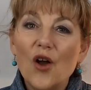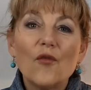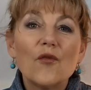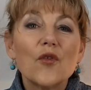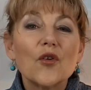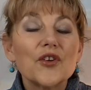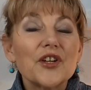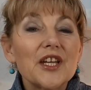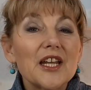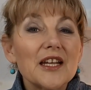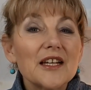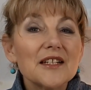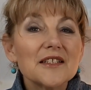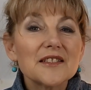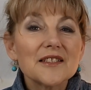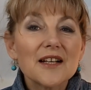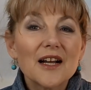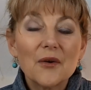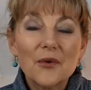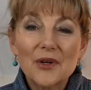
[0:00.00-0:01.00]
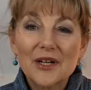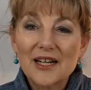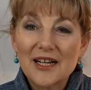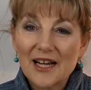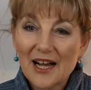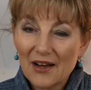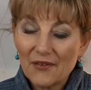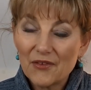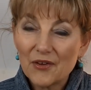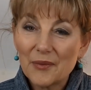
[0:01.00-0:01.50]
For years, our
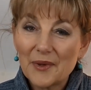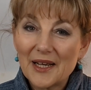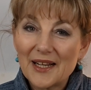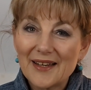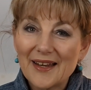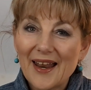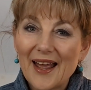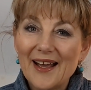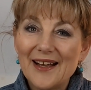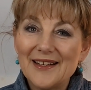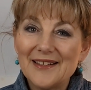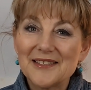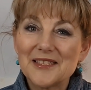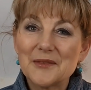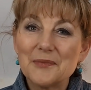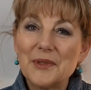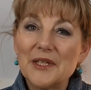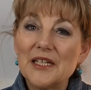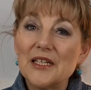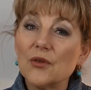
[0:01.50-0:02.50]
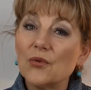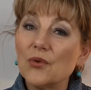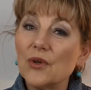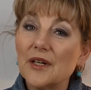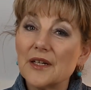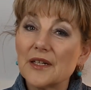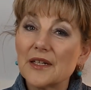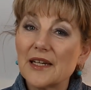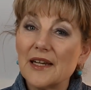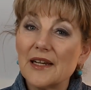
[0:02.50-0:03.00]
government has been
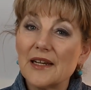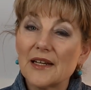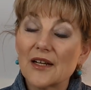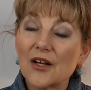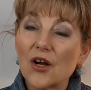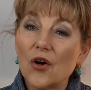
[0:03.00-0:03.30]
working